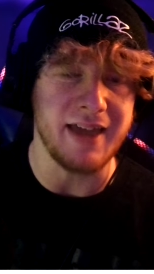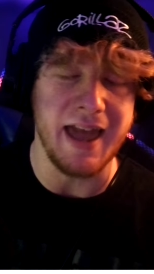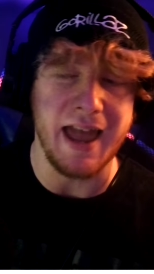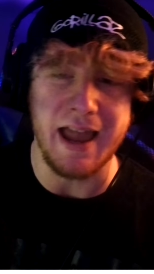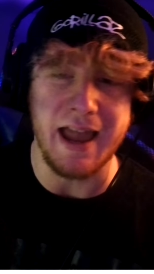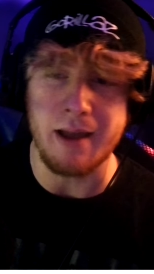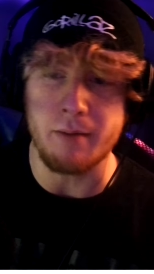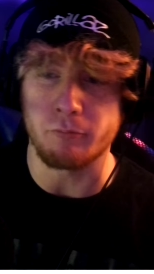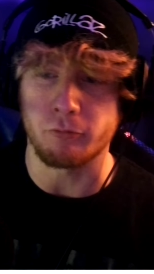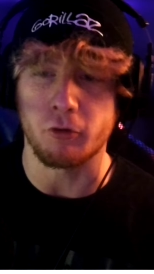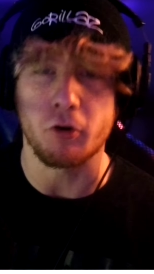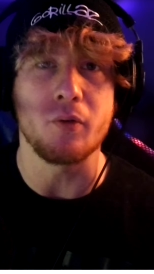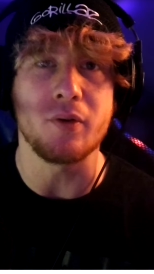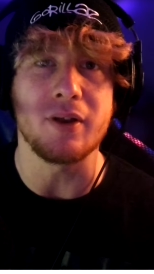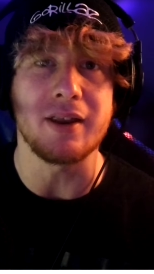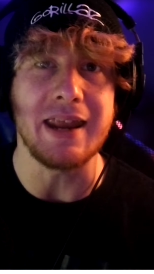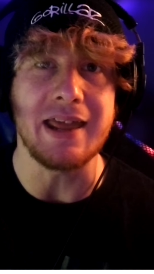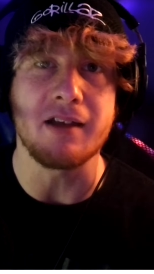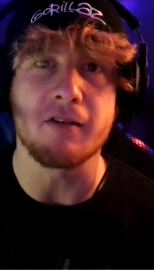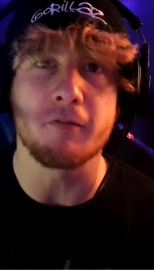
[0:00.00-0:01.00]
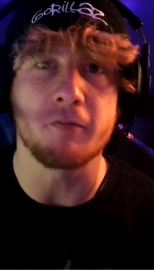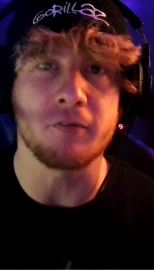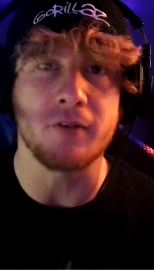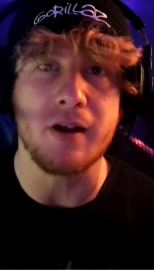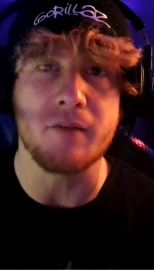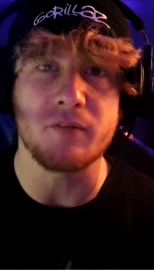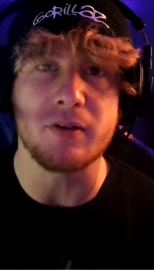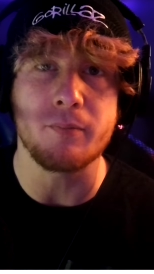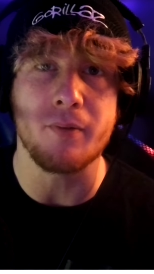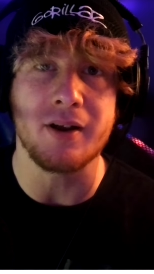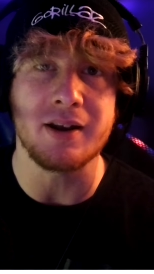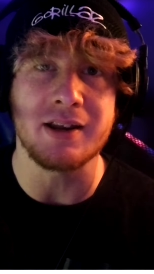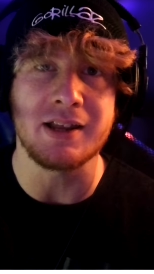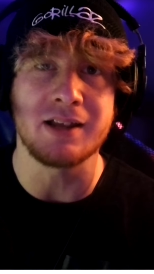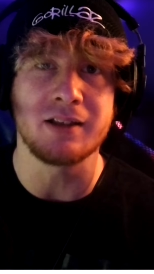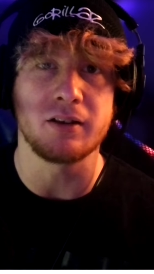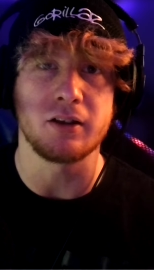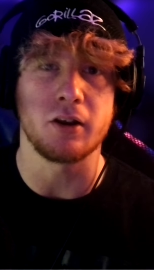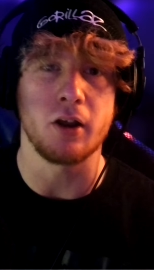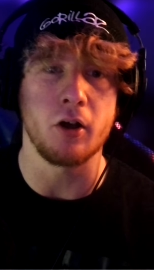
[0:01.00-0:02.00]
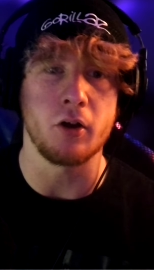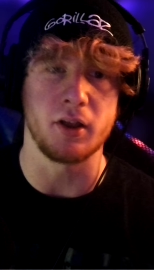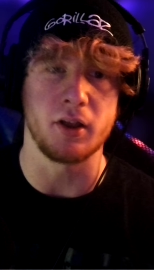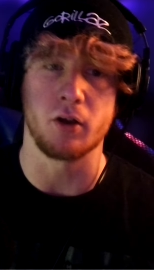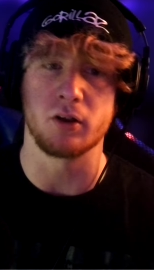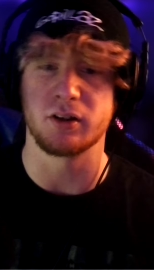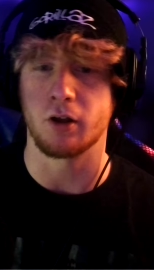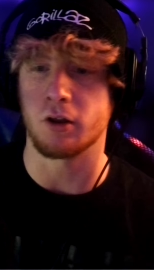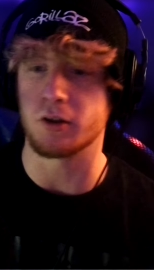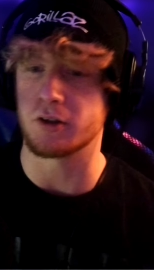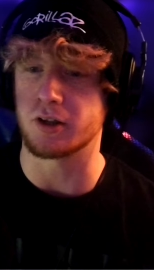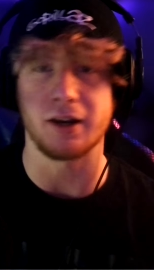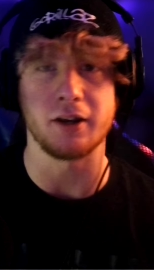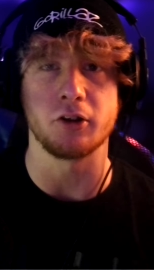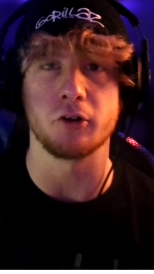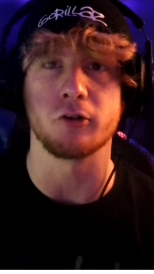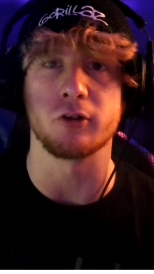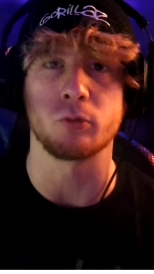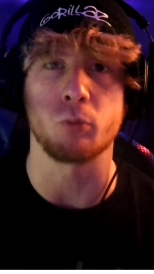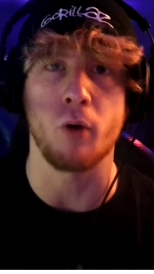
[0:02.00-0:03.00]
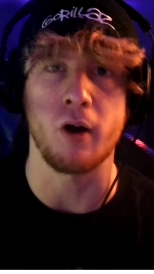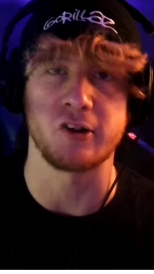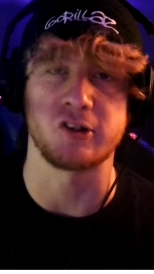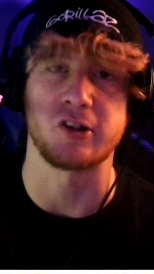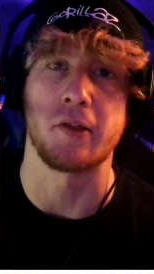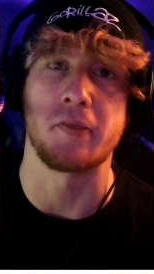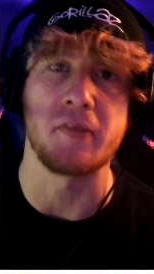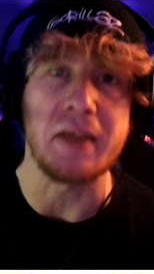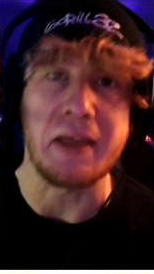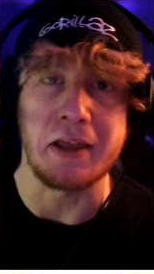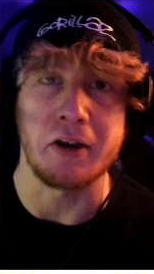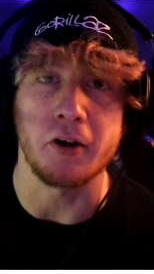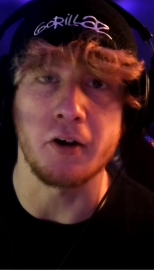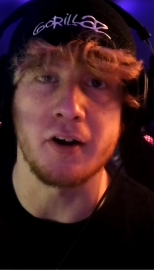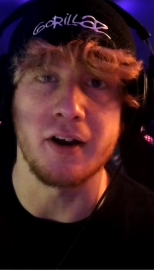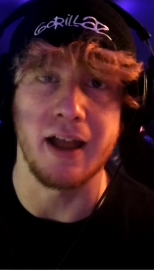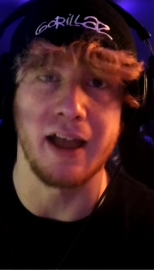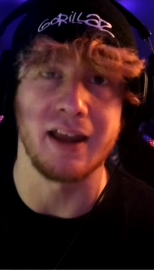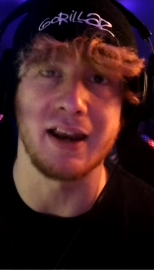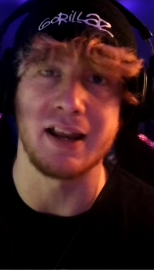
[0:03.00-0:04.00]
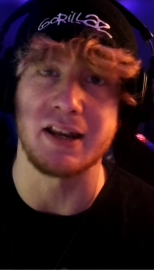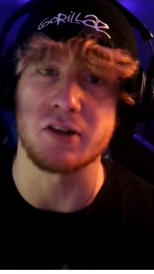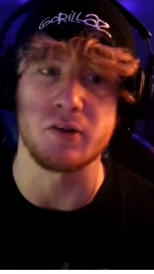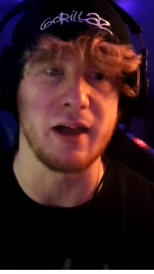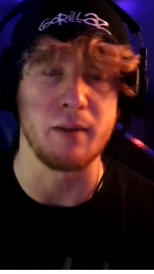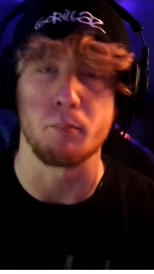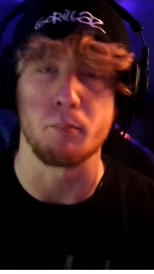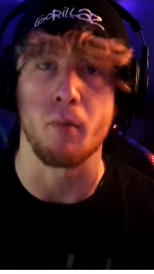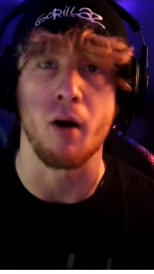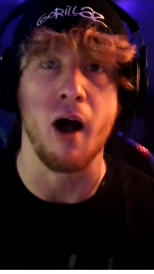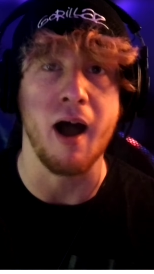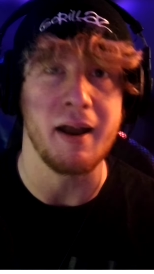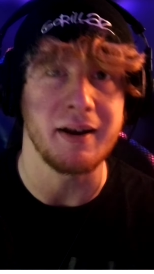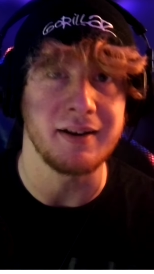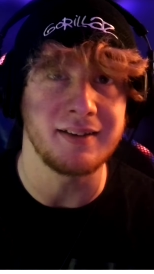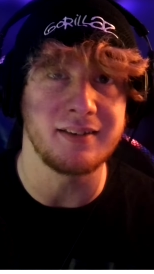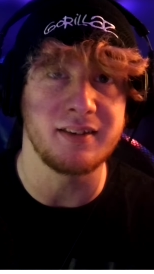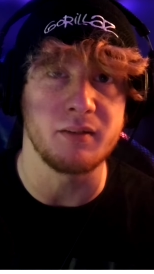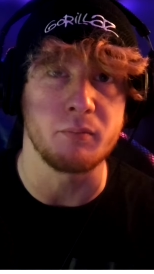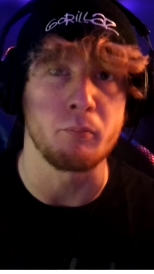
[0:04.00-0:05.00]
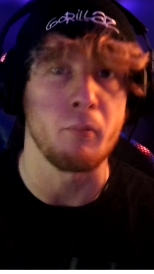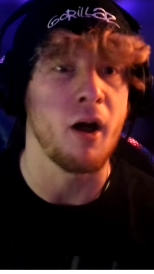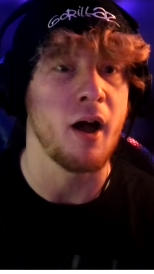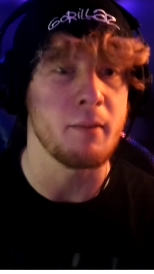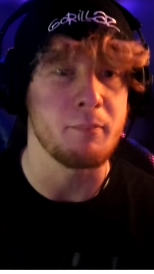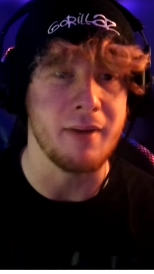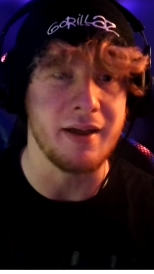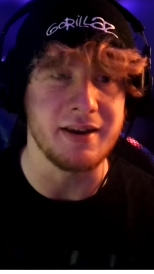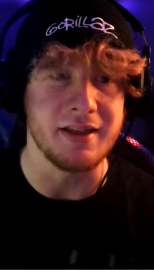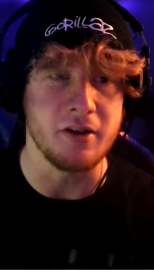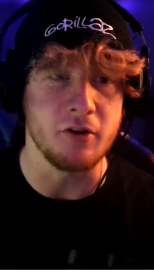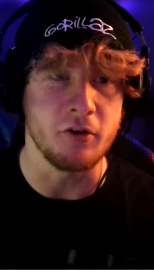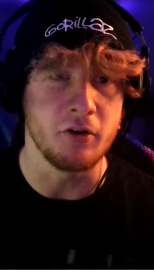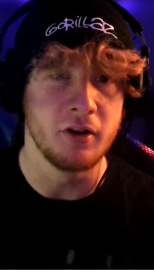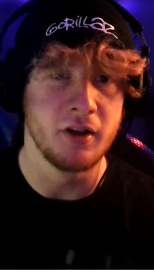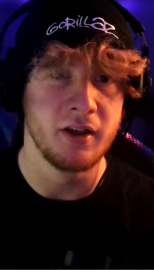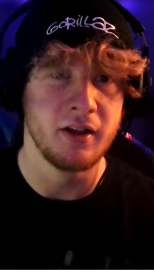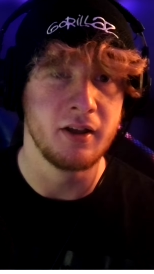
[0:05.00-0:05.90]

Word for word: the game, ruin it for everybody. You know, all you gotta do is watch a theater, and then you get mods, mod menu.